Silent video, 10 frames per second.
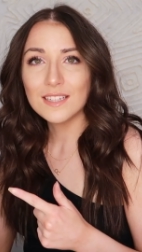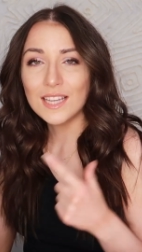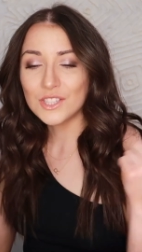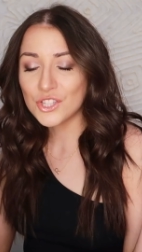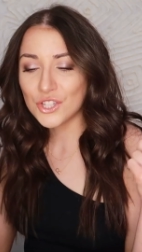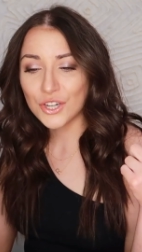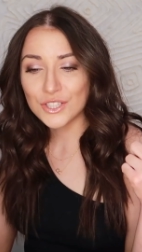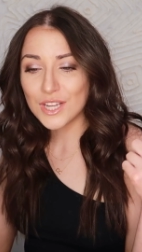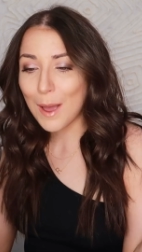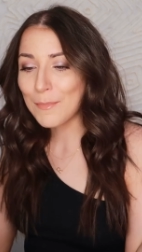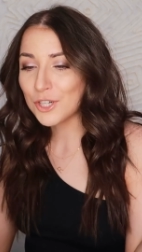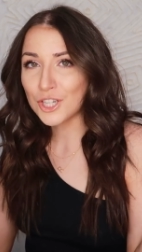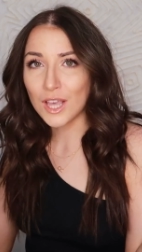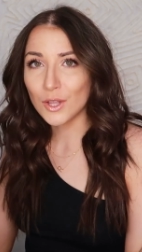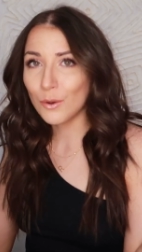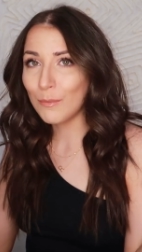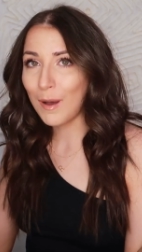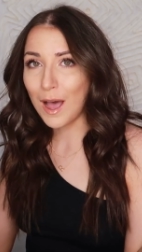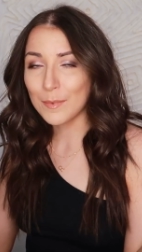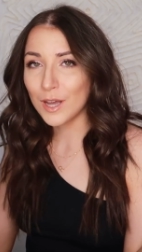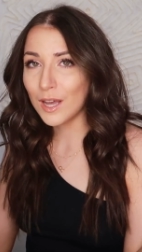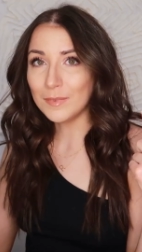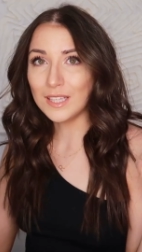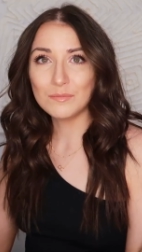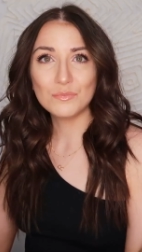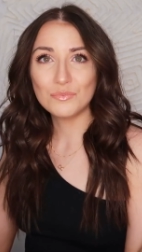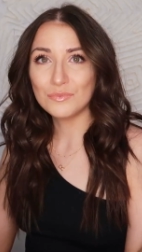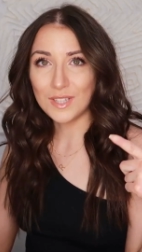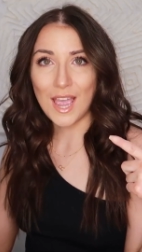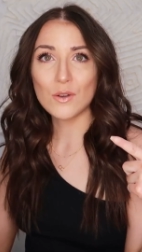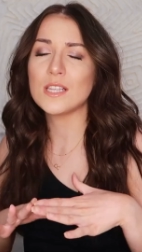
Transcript: Insert Michelle Obama meme now.